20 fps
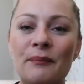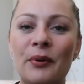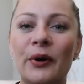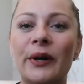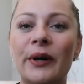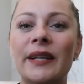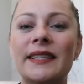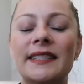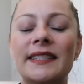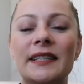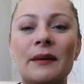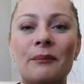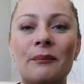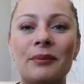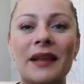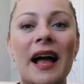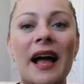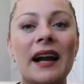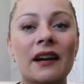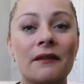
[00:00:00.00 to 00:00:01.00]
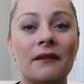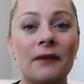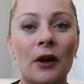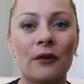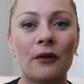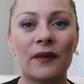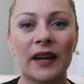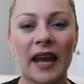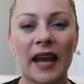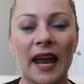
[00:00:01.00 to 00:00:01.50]
put some black
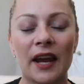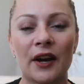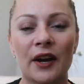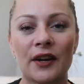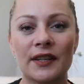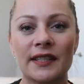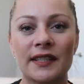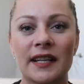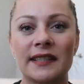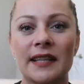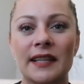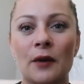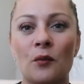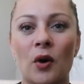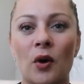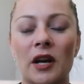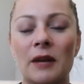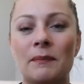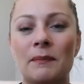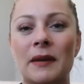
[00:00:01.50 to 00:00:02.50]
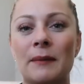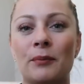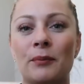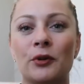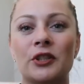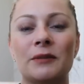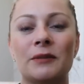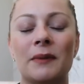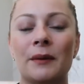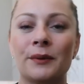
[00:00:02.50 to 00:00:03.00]
velvet hangers because I wanted
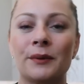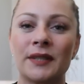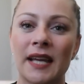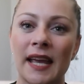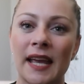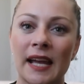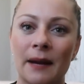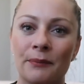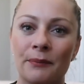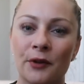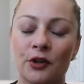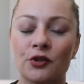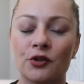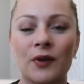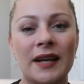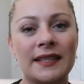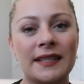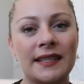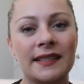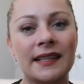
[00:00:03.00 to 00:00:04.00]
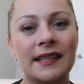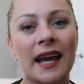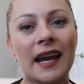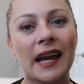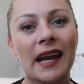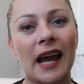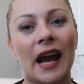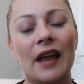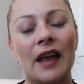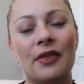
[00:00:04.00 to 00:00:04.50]
people to be able to hang up their dresses
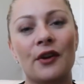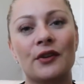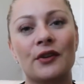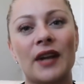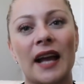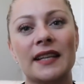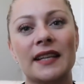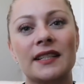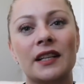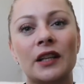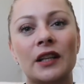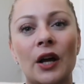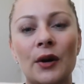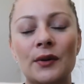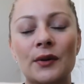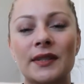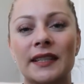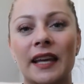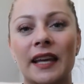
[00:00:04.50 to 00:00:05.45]
and their nice clothes,